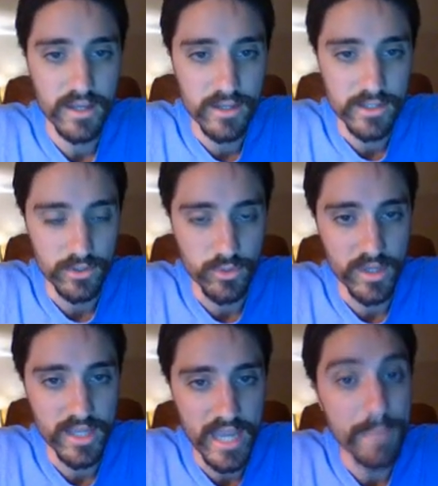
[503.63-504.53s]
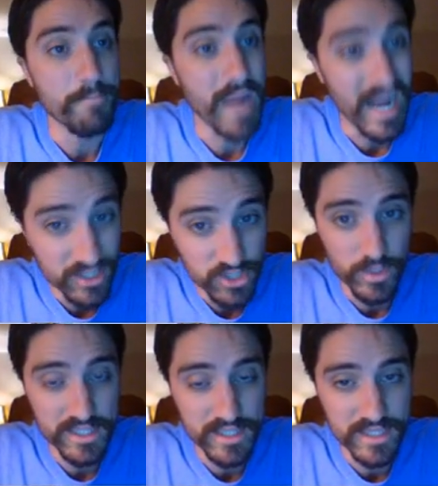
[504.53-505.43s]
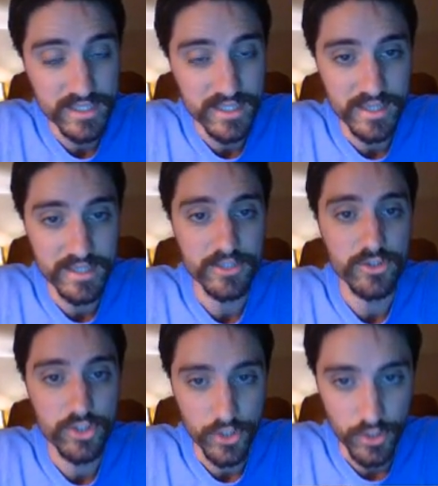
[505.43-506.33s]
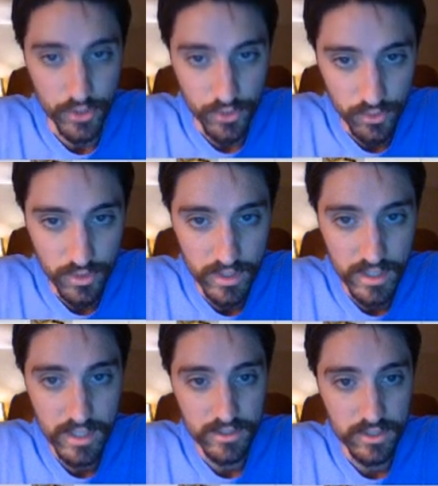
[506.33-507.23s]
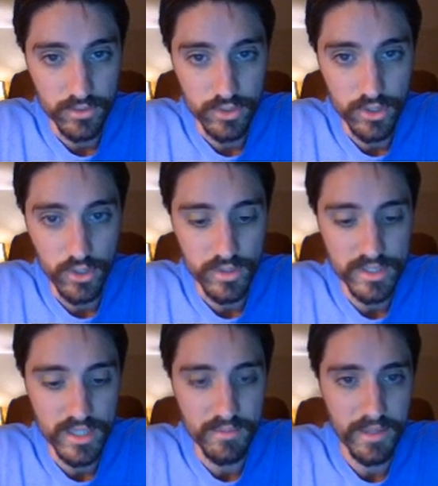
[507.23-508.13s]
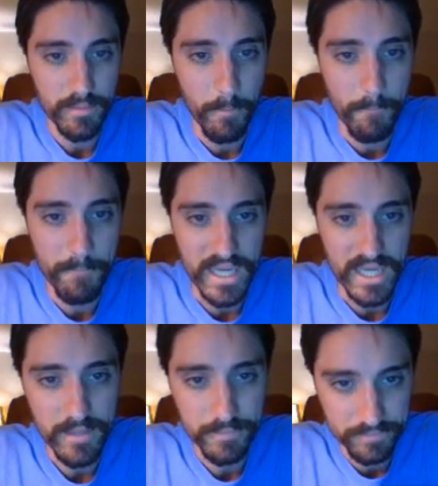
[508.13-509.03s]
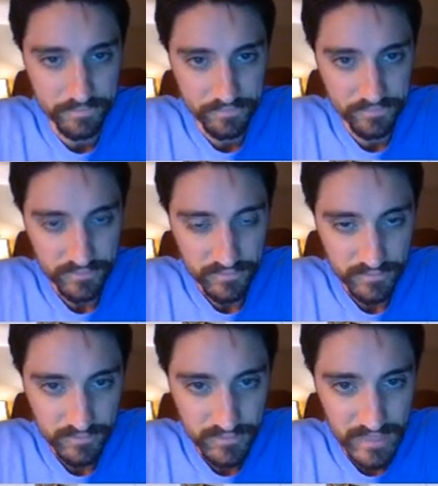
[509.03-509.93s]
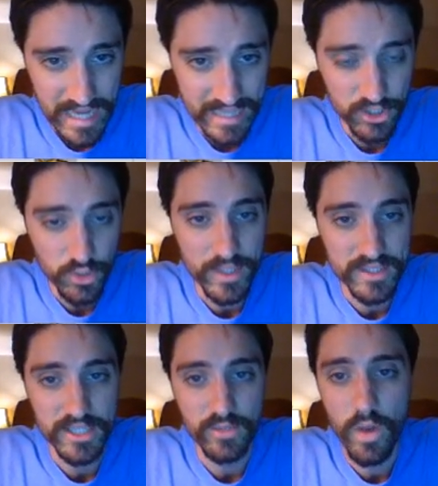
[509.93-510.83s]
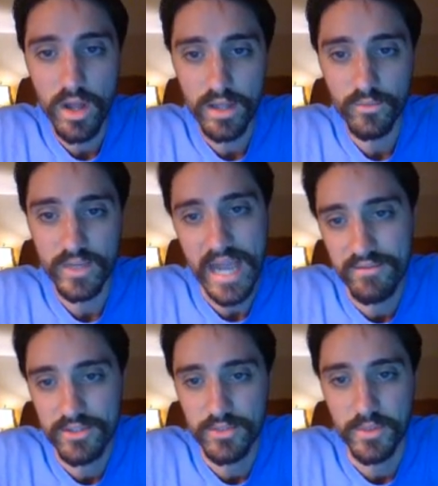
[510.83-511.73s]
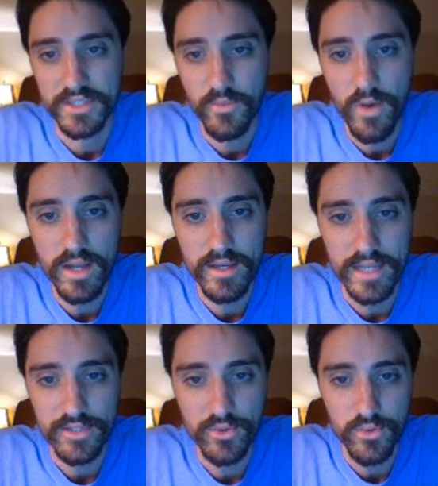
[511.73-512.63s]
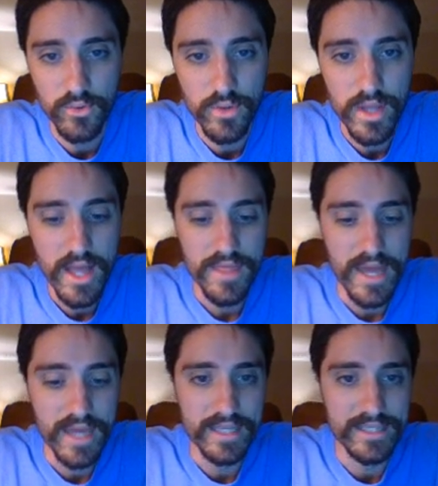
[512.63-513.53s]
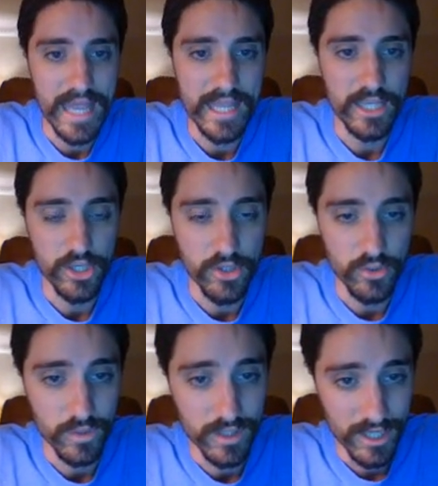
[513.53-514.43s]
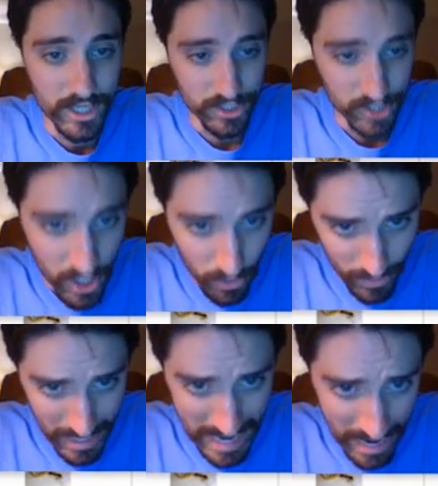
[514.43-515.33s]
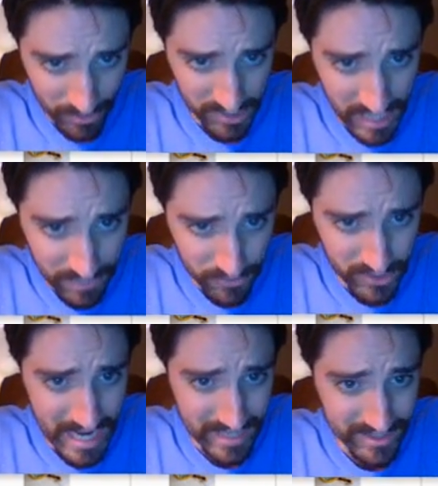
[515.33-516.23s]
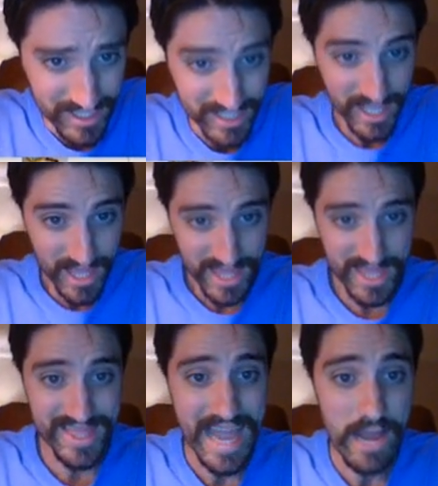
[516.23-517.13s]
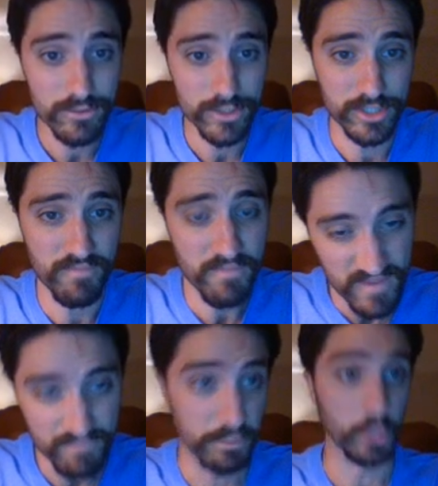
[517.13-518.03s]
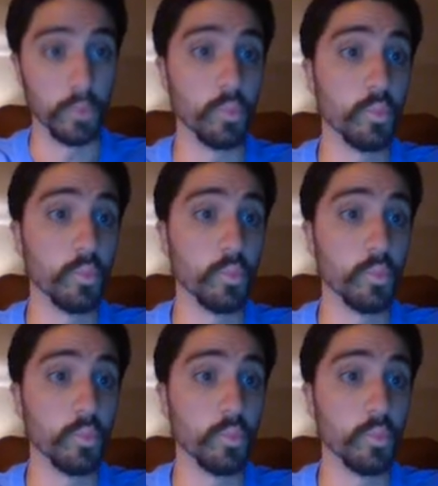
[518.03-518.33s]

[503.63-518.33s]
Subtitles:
So 28 minus 26 is 2. So 2 is going to be B. And 21, we have a 21. That's cool. That is a U. So our ciphertext is thousand.